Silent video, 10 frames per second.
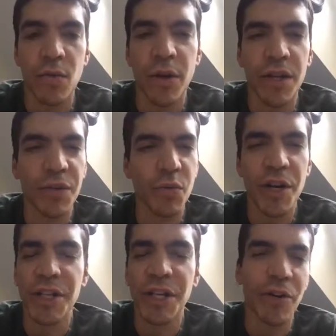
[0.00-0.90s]
where's
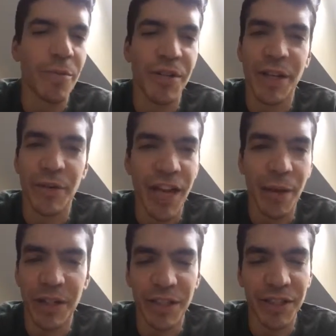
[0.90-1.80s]
the corruption that was
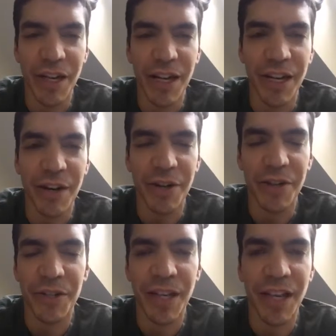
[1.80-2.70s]
happening? Sorry, I heard
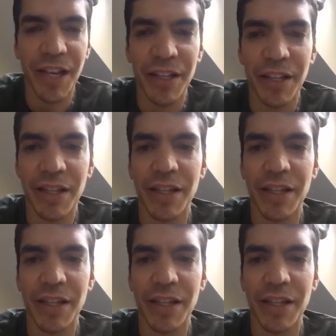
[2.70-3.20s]
you say that.